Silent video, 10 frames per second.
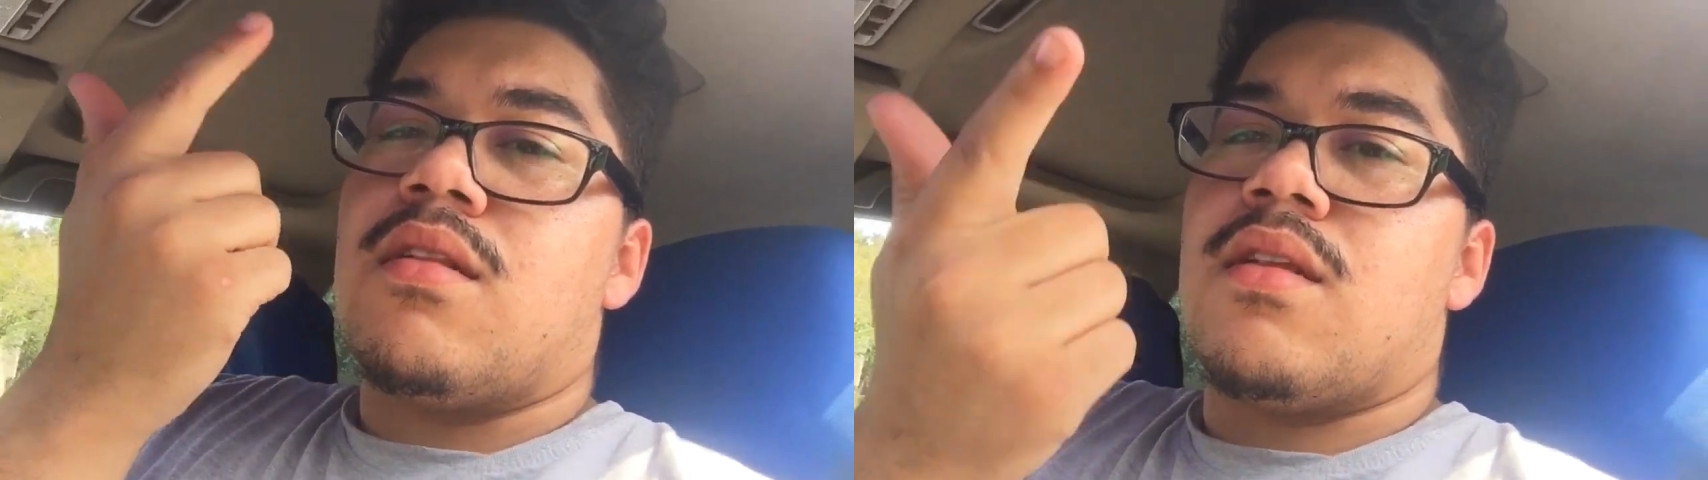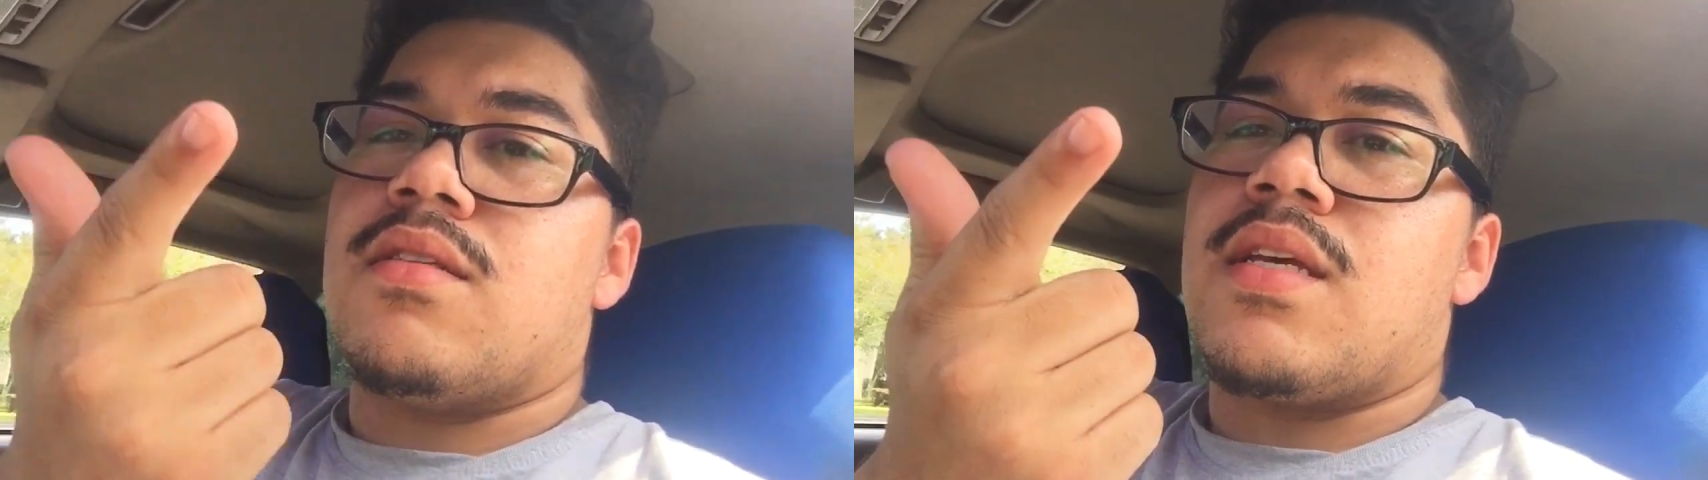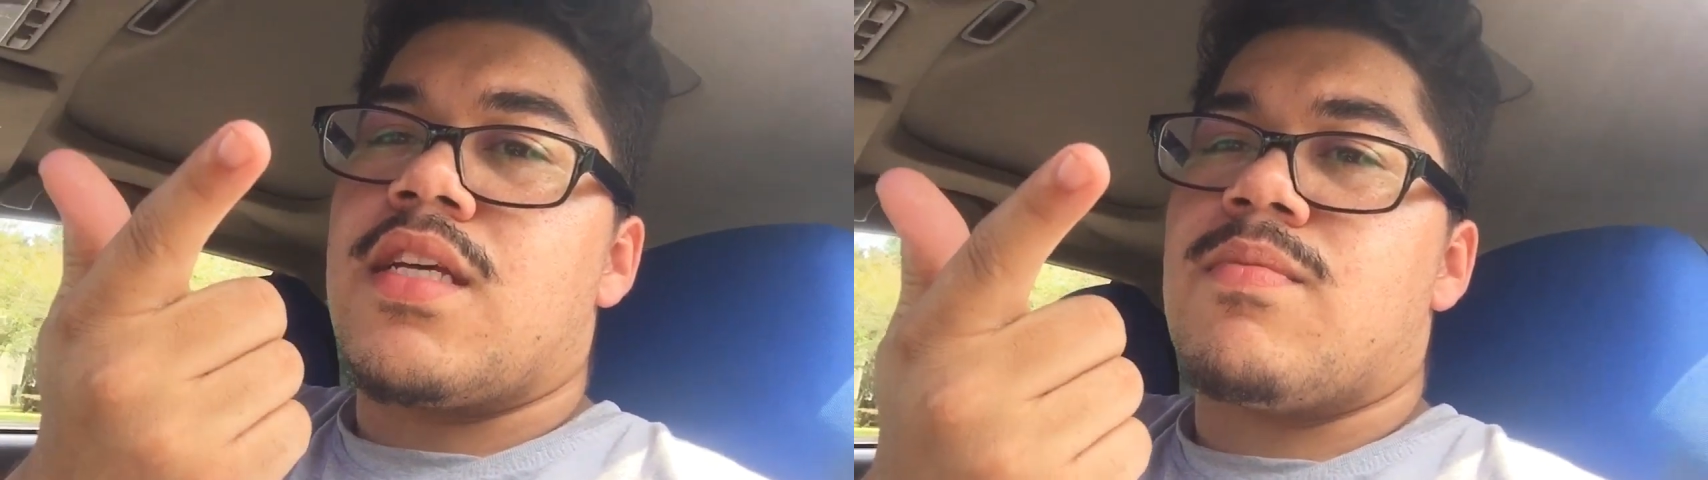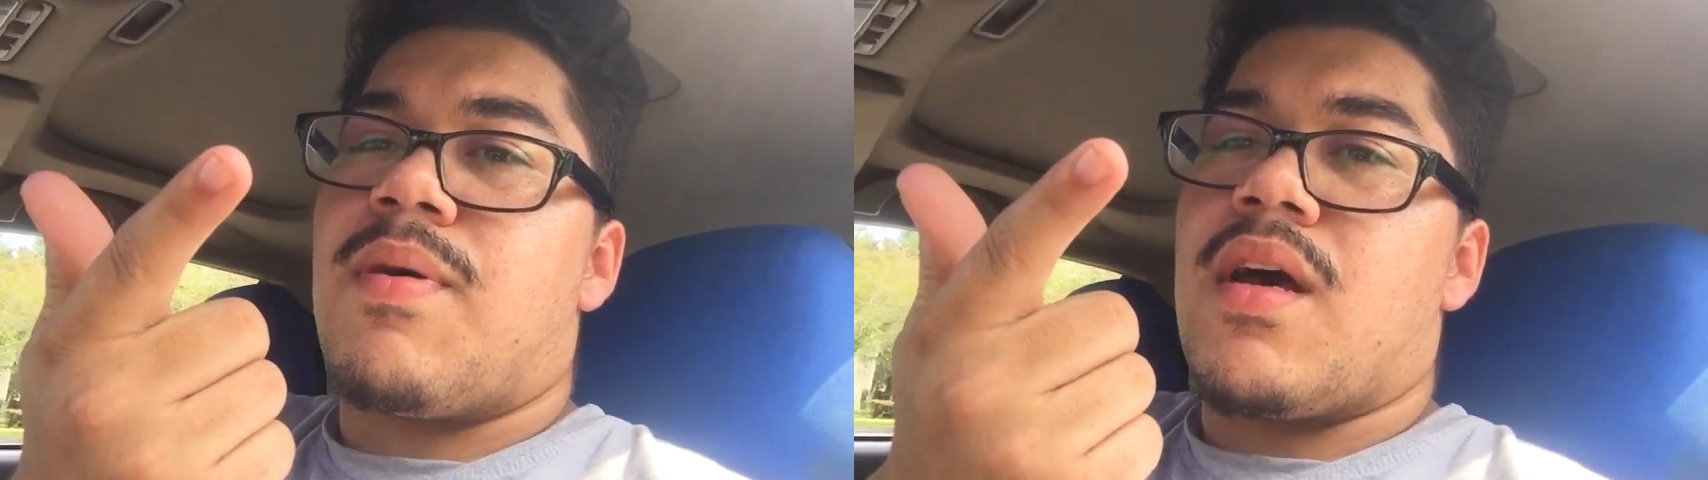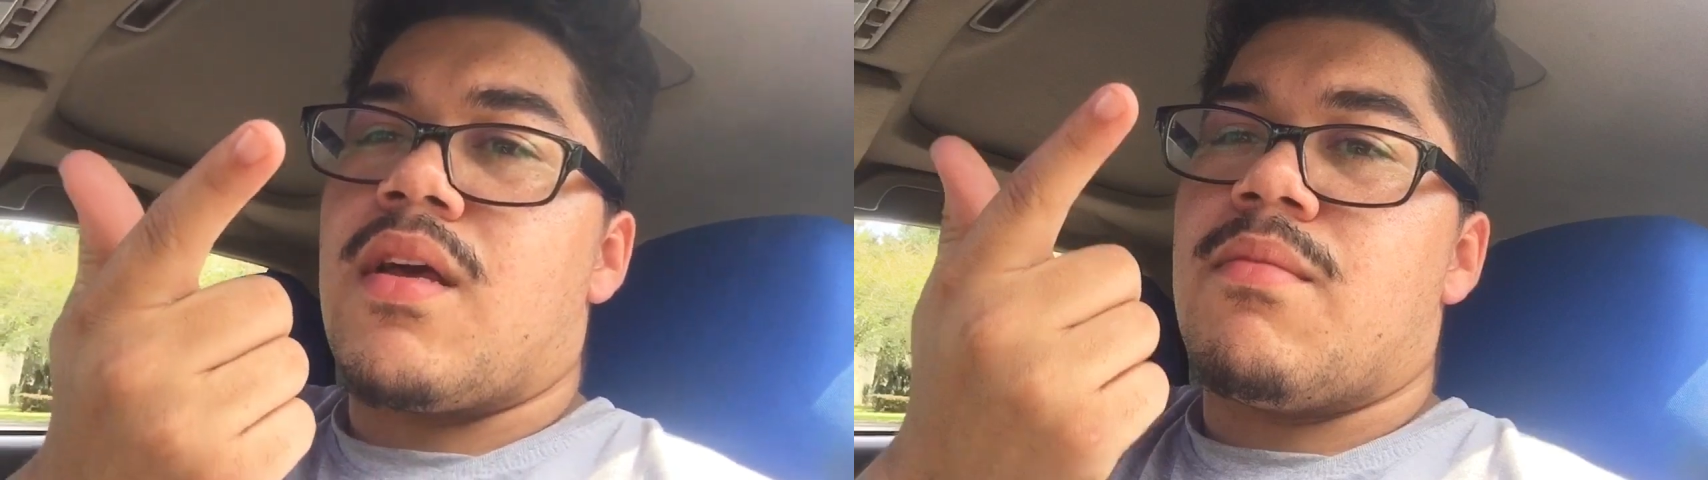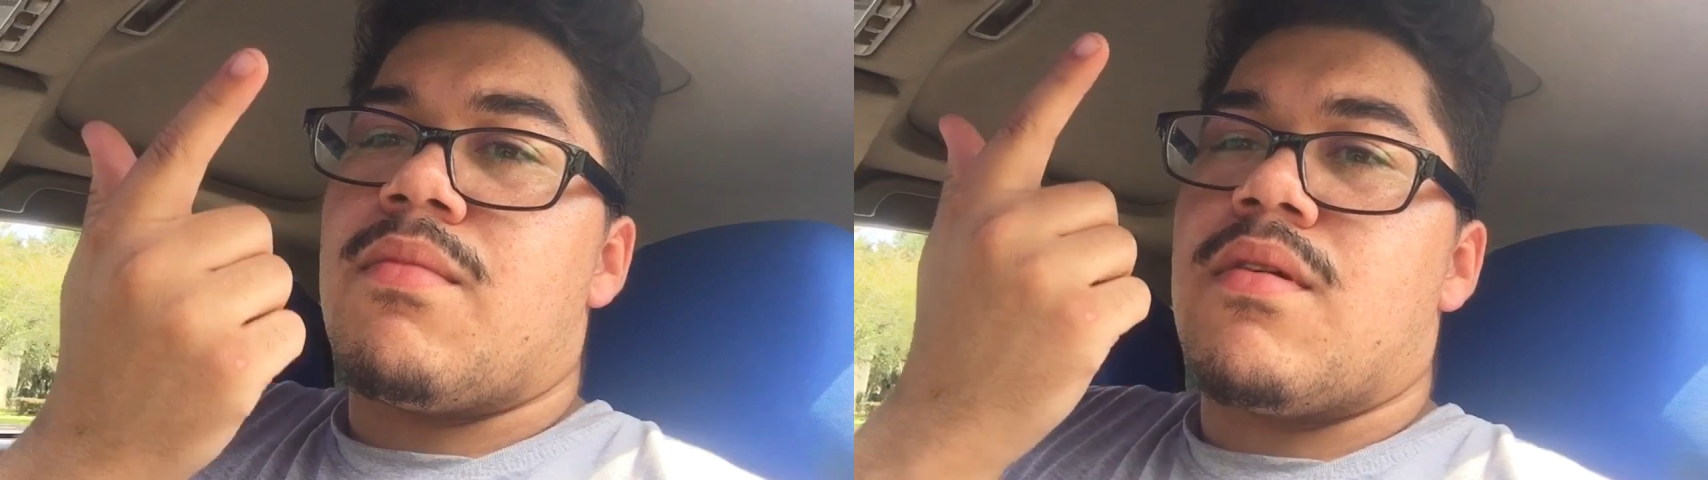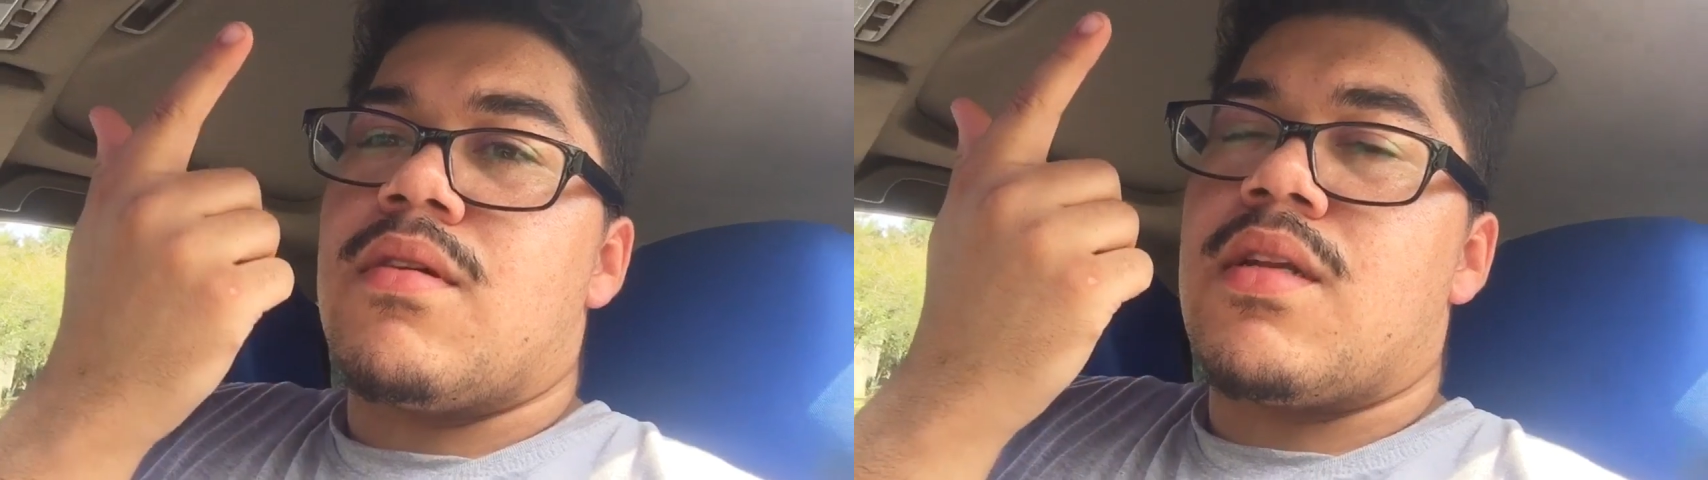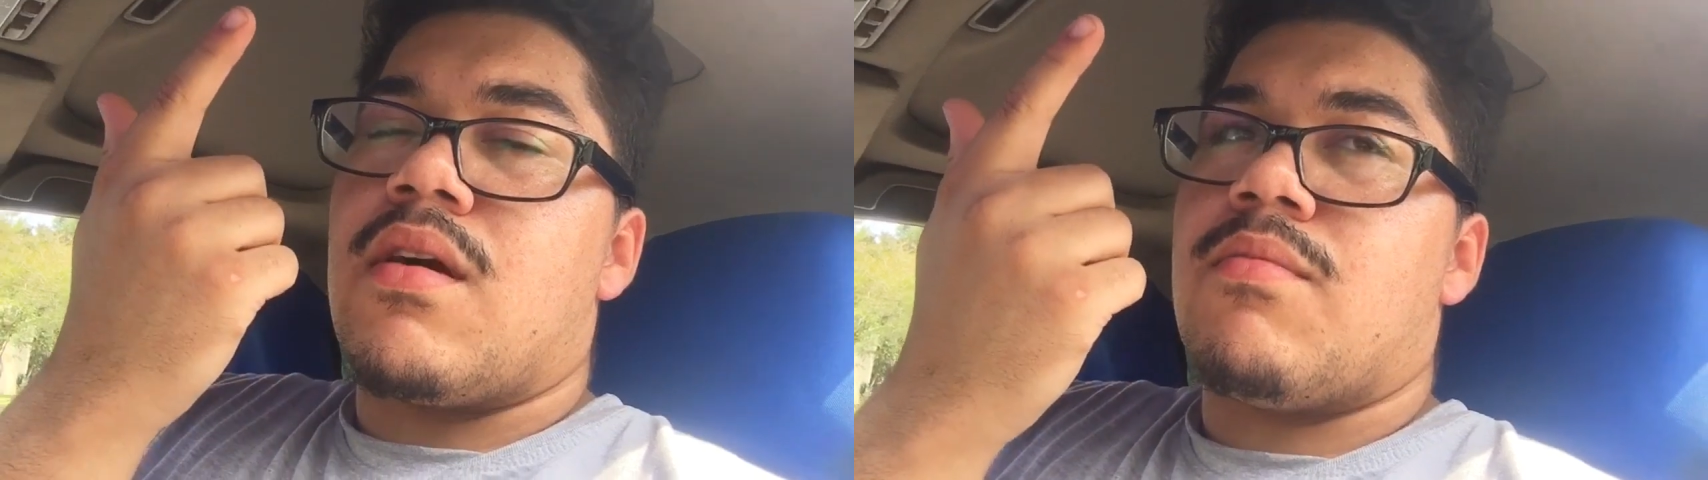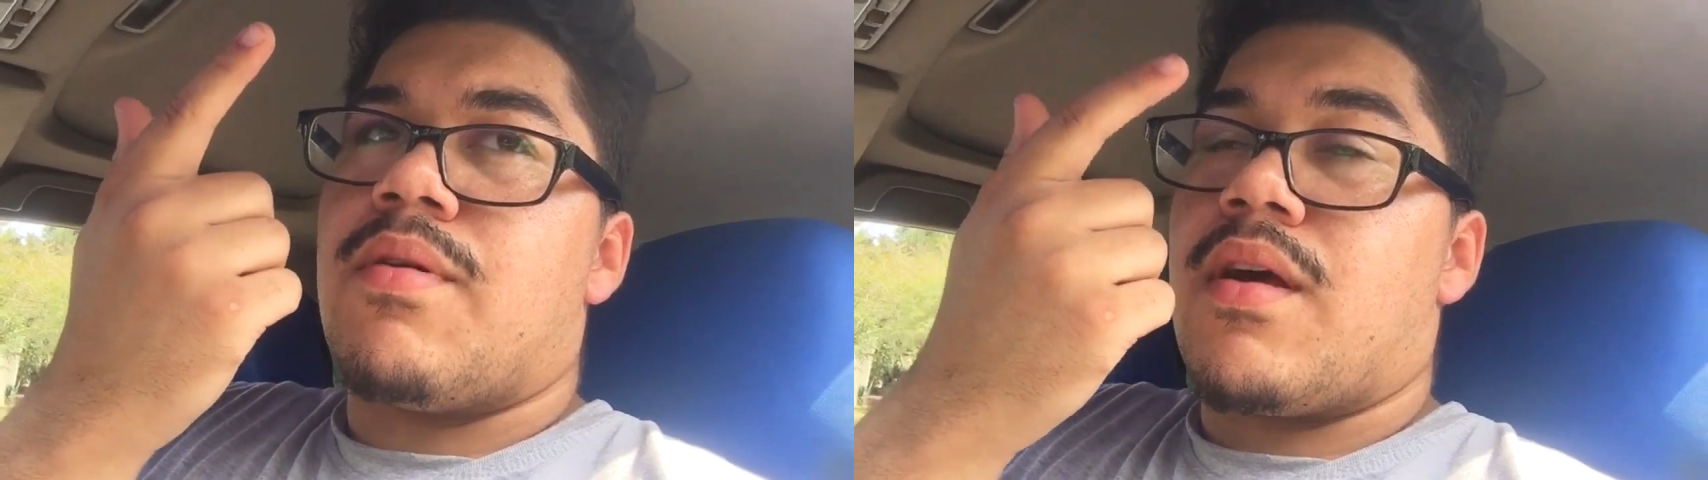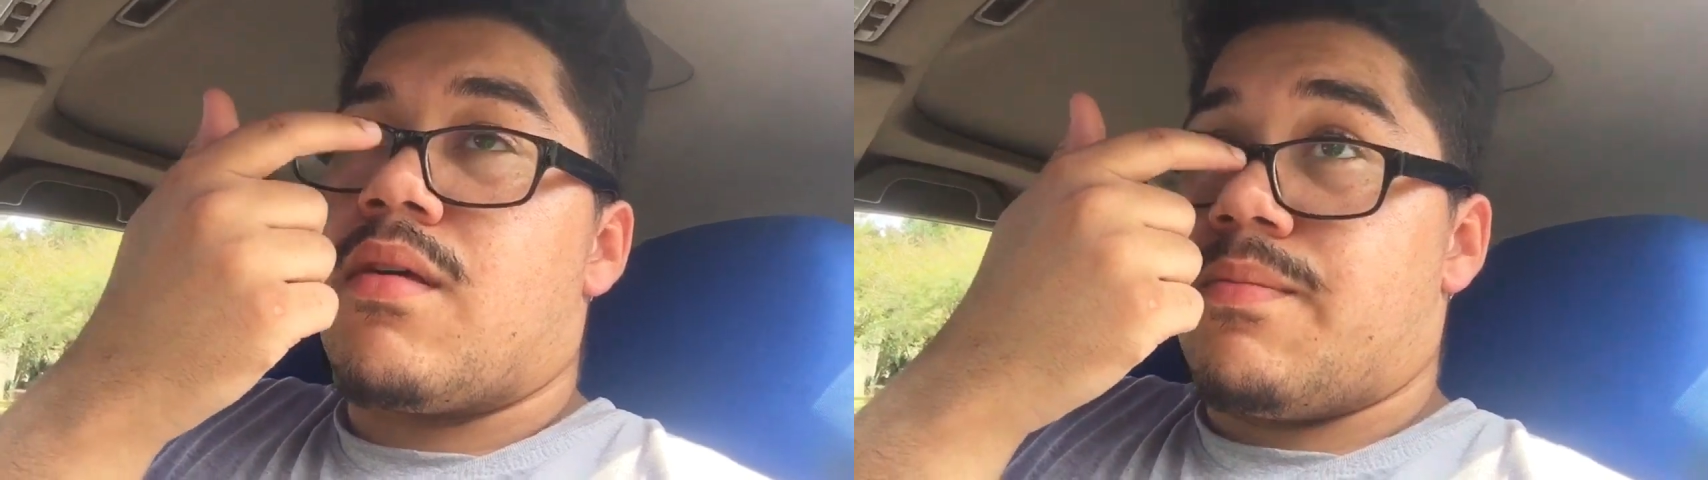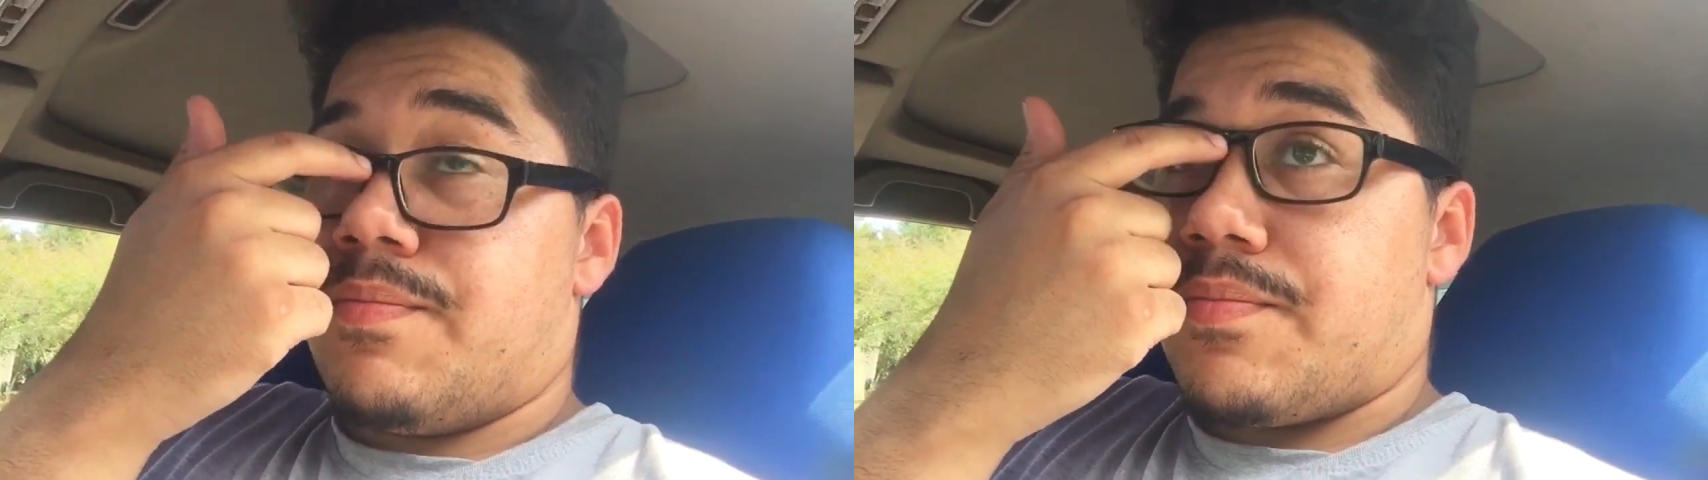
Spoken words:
the test pipe, downpipe,